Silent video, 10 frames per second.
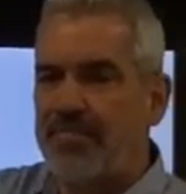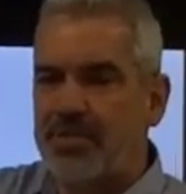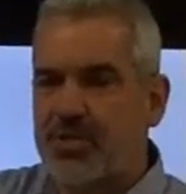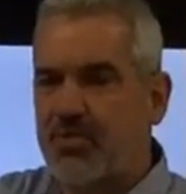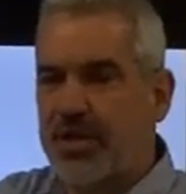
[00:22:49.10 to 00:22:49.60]

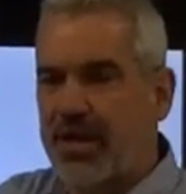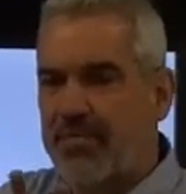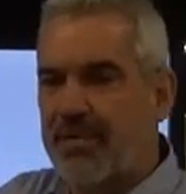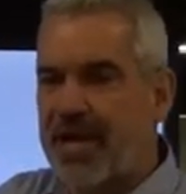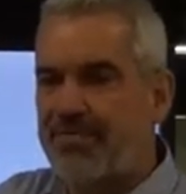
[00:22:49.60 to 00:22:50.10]
So we've got
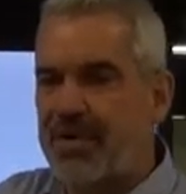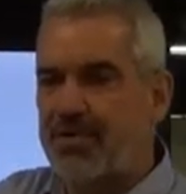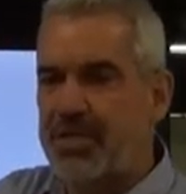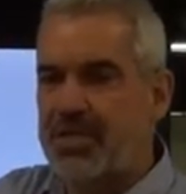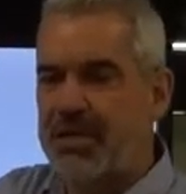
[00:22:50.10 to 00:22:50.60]
applied
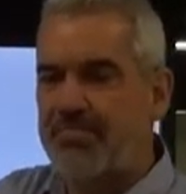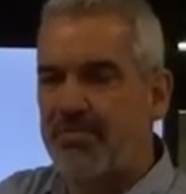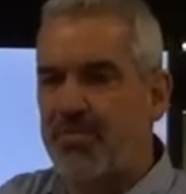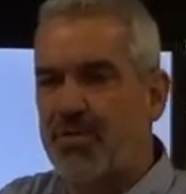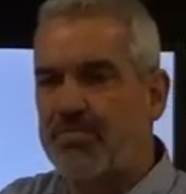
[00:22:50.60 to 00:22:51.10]
voltage, and
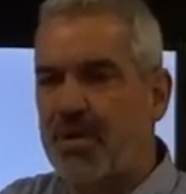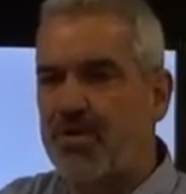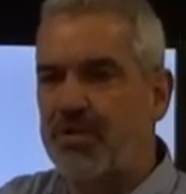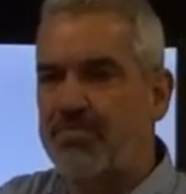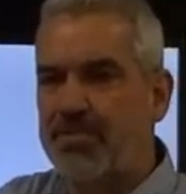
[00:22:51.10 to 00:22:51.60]
before the
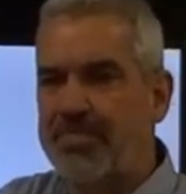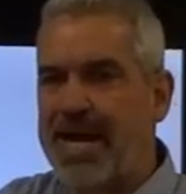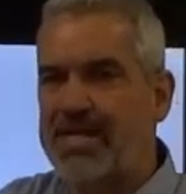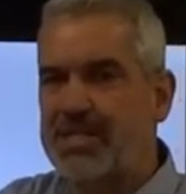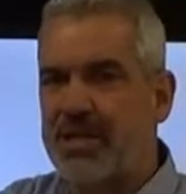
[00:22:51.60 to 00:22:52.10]

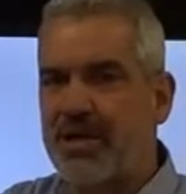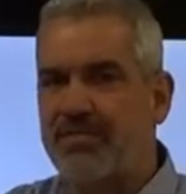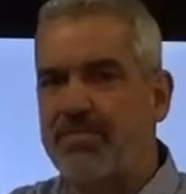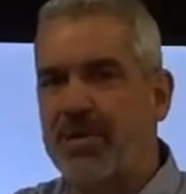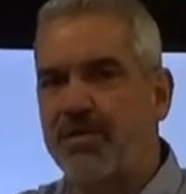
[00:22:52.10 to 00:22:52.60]
mass of
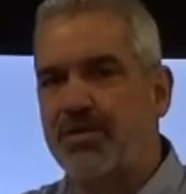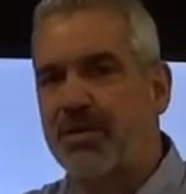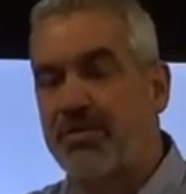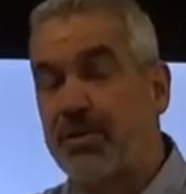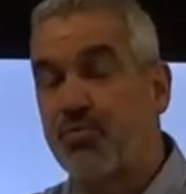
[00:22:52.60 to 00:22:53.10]

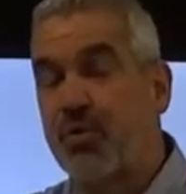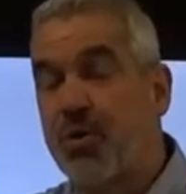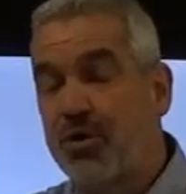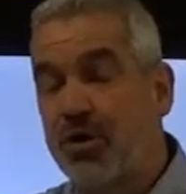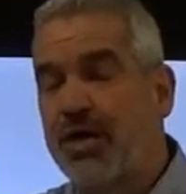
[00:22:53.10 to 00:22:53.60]
the
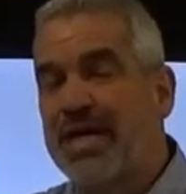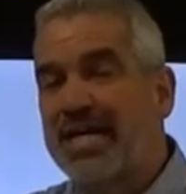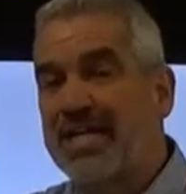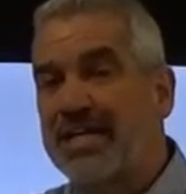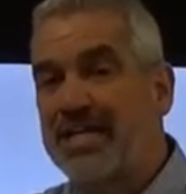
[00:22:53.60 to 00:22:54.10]
rotor
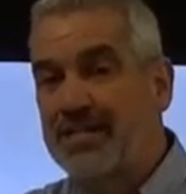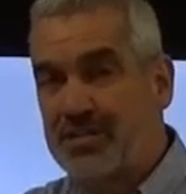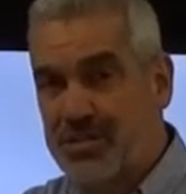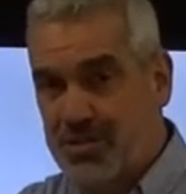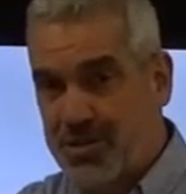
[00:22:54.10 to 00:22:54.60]
can
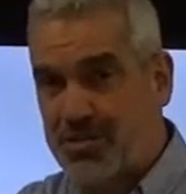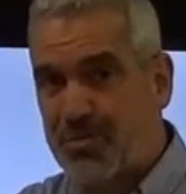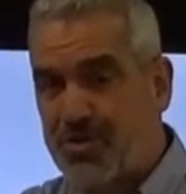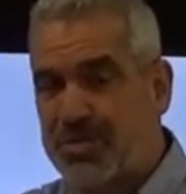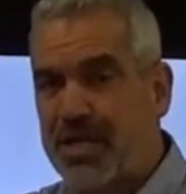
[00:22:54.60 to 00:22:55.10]
start to
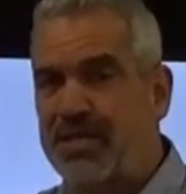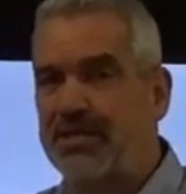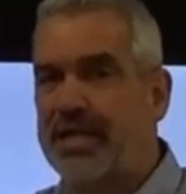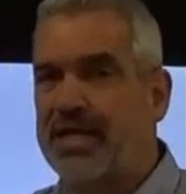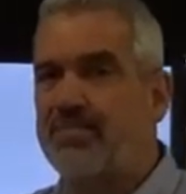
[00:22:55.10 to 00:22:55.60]
rotate.
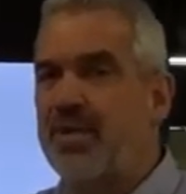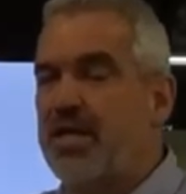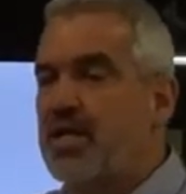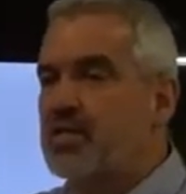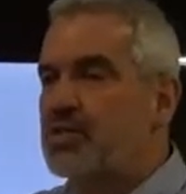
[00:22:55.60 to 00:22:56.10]
Okay.
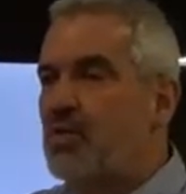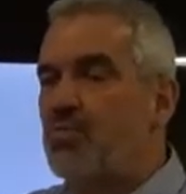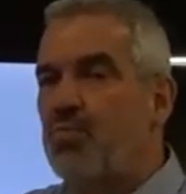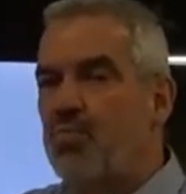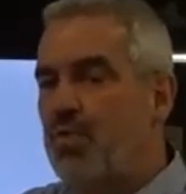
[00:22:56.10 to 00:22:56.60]
So
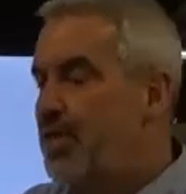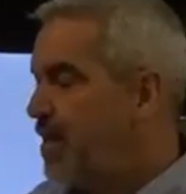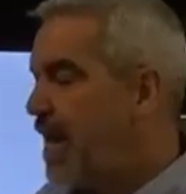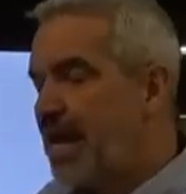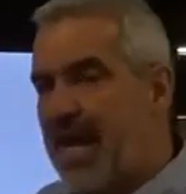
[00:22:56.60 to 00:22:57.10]
when
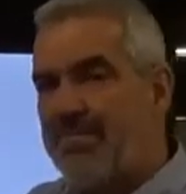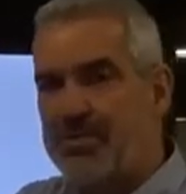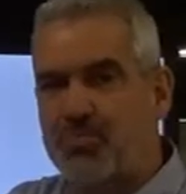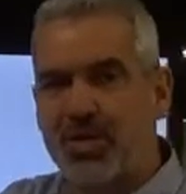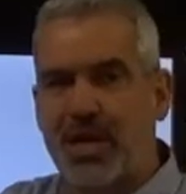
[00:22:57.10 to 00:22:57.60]
that
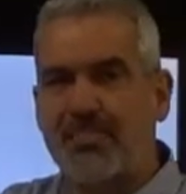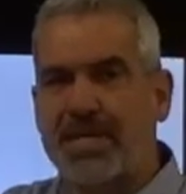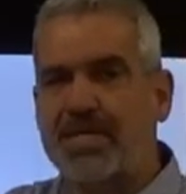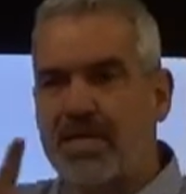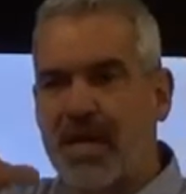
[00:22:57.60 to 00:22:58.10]
happens, we
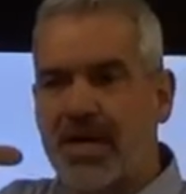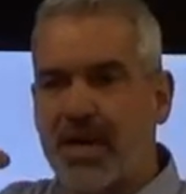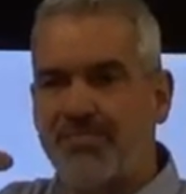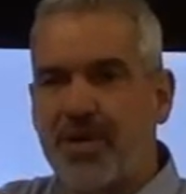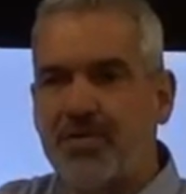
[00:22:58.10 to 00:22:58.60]
basically
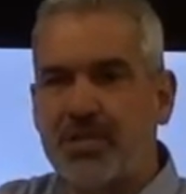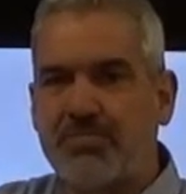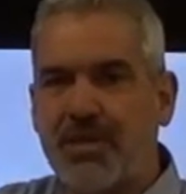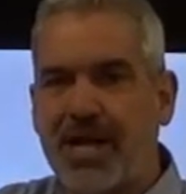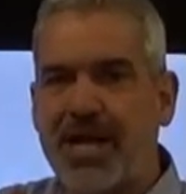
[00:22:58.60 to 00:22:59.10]
got voltage
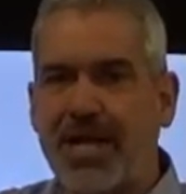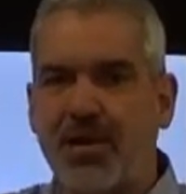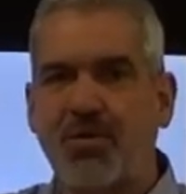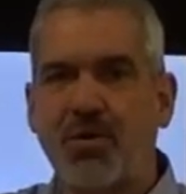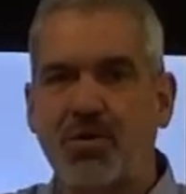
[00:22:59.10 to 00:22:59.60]
applied and
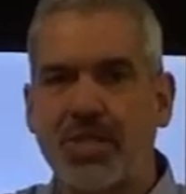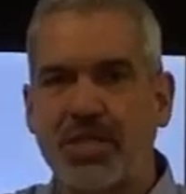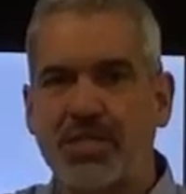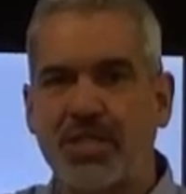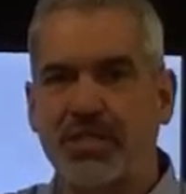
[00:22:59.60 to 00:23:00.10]
the rotor sitting
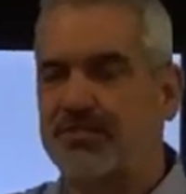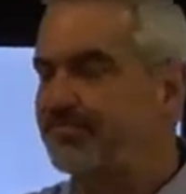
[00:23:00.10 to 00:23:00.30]
still.